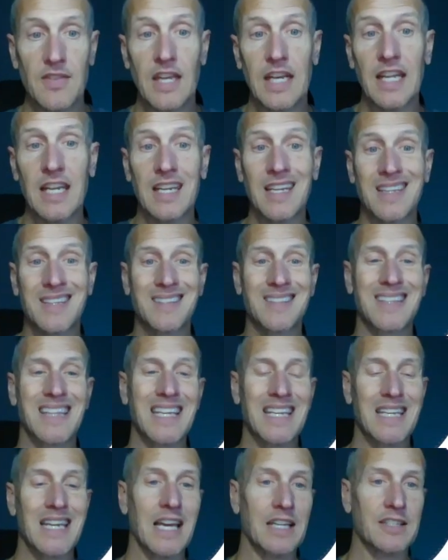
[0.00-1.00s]
Then in
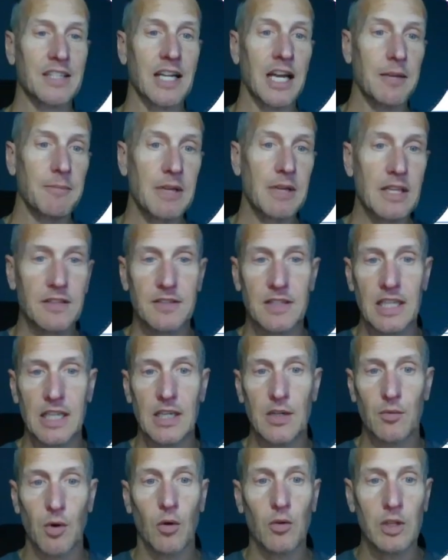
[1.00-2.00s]
the next item is the
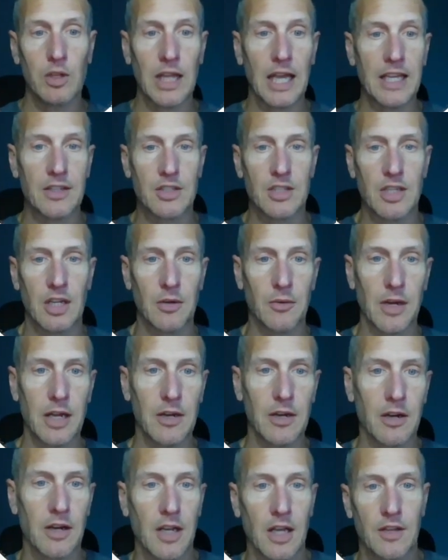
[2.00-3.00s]
Roguelike
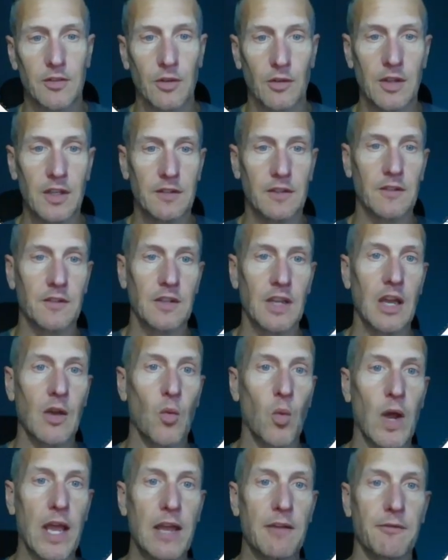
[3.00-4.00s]
Generator. So this is a
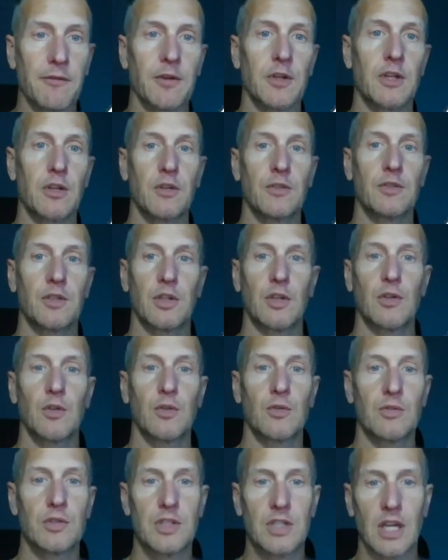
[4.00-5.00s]
way for you
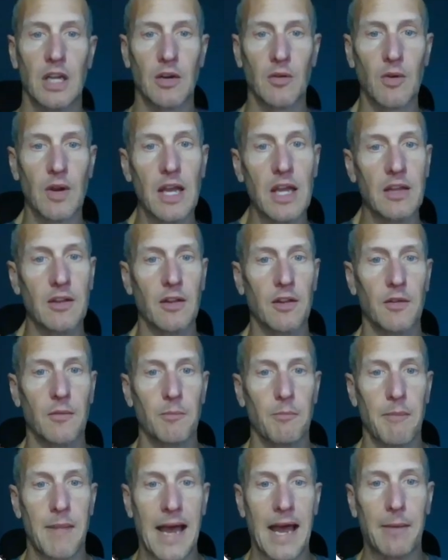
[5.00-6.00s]
to generate
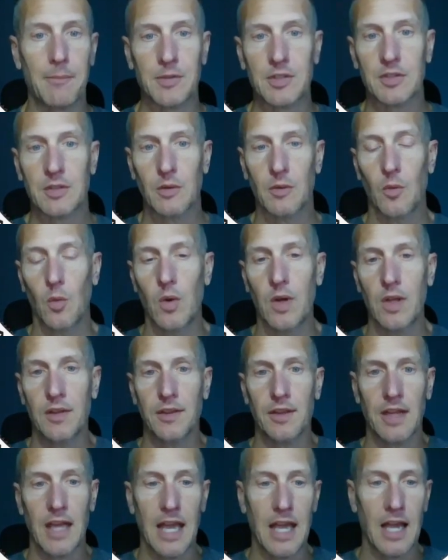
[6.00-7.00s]
maps
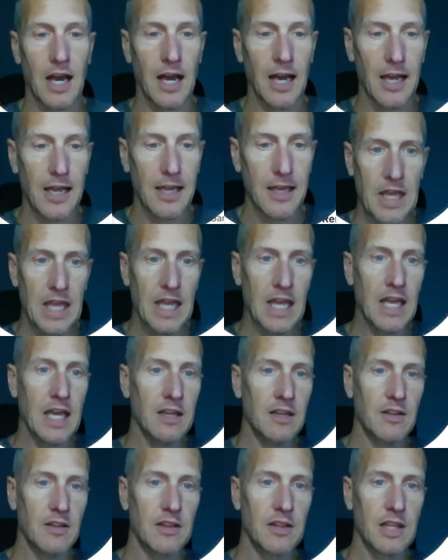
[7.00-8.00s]
with A I.
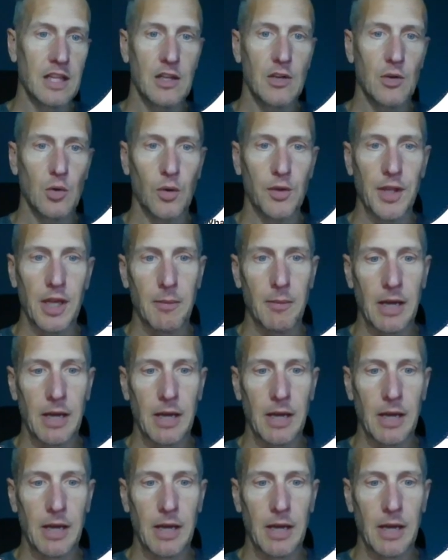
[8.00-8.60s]
And the cool thing